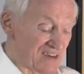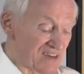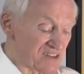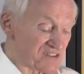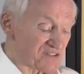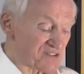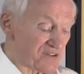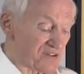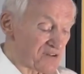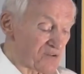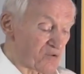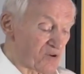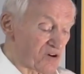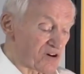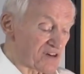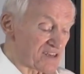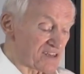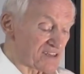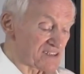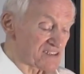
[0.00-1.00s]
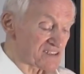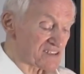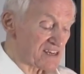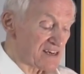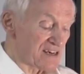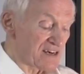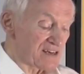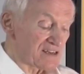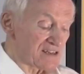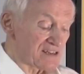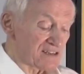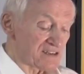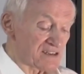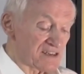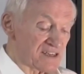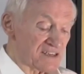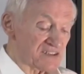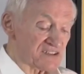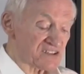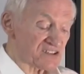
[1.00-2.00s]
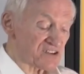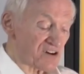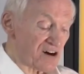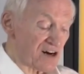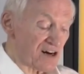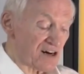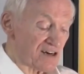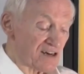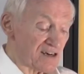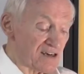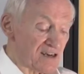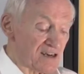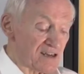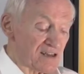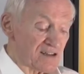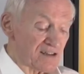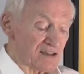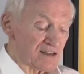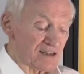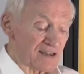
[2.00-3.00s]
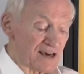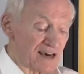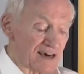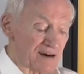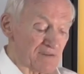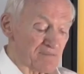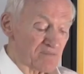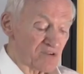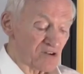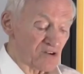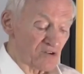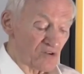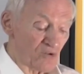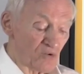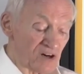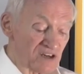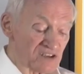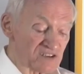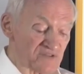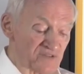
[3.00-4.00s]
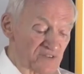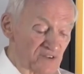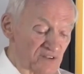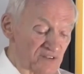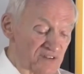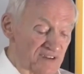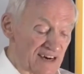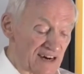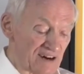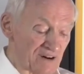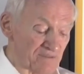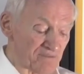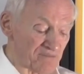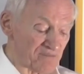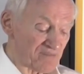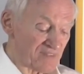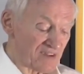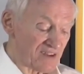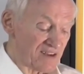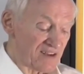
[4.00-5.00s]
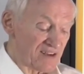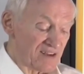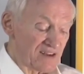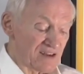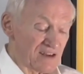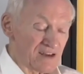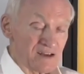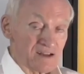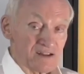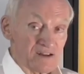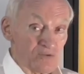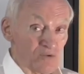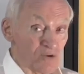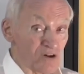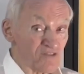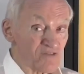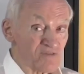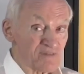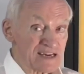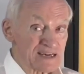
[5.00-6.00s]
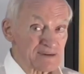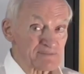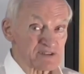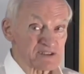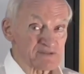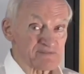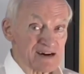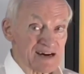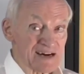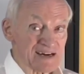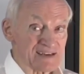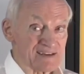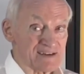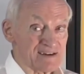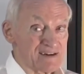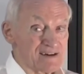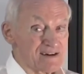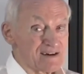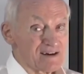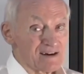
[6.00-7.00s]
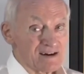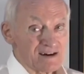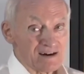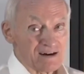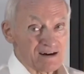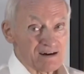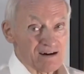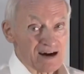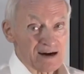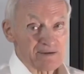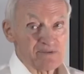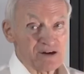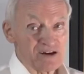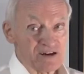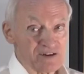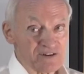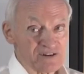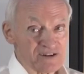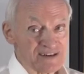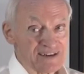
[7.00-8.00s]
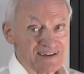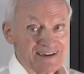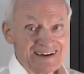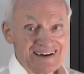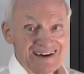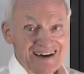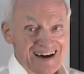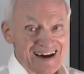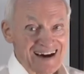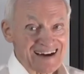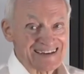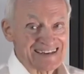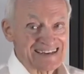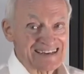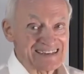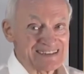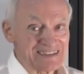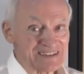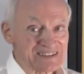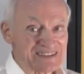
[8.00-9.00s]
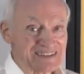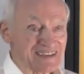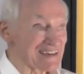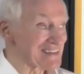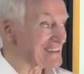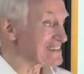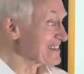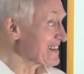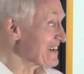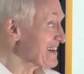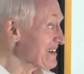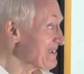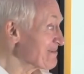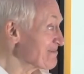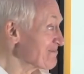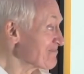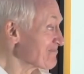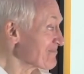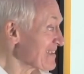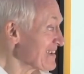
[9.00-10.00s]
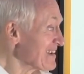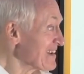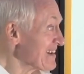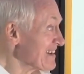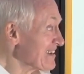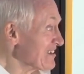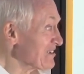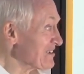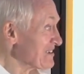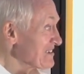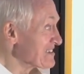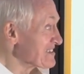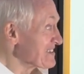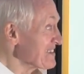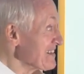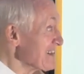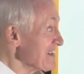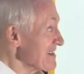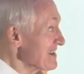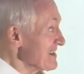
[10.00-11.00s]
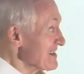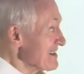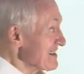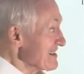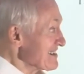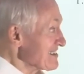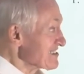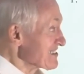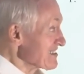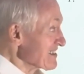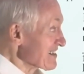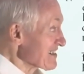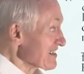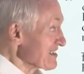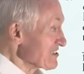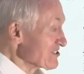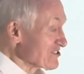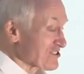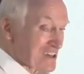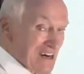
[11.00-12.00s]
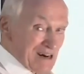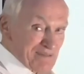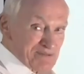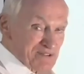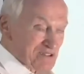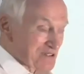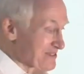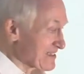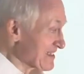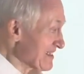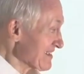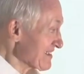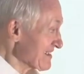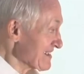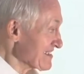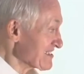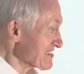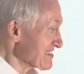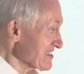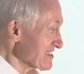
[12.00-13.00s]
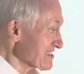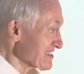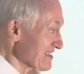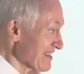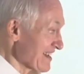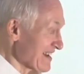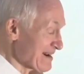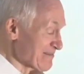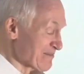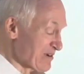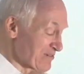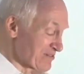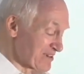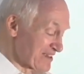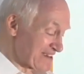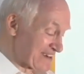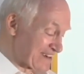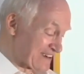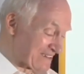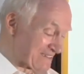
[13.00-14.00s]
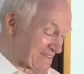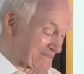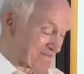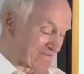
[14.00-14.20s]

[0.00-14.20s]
So the word is, he saw the lamb who was further down. The wolf made up his mind. Oh, I'm hungry. I need this nice lamb. You can see he's licking his chops over here and he sees the lamb over there.